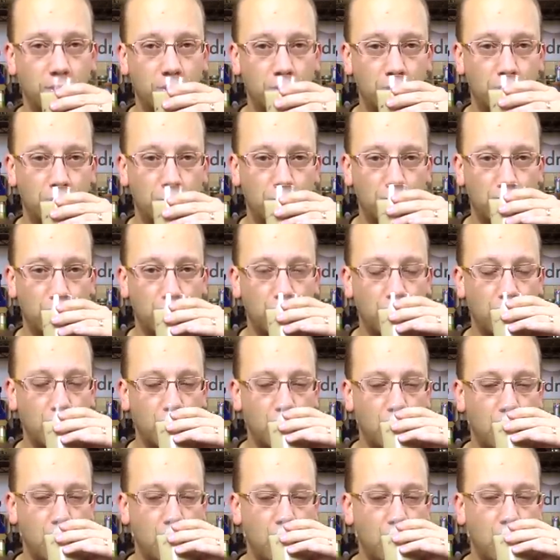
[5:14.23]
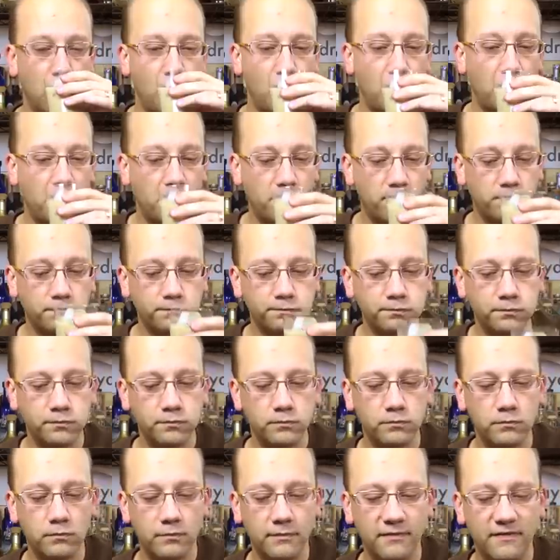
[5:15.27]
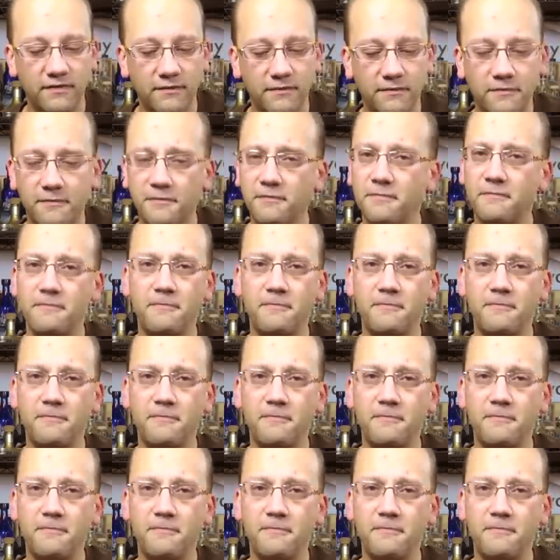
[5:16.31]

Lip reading: (no one is talking)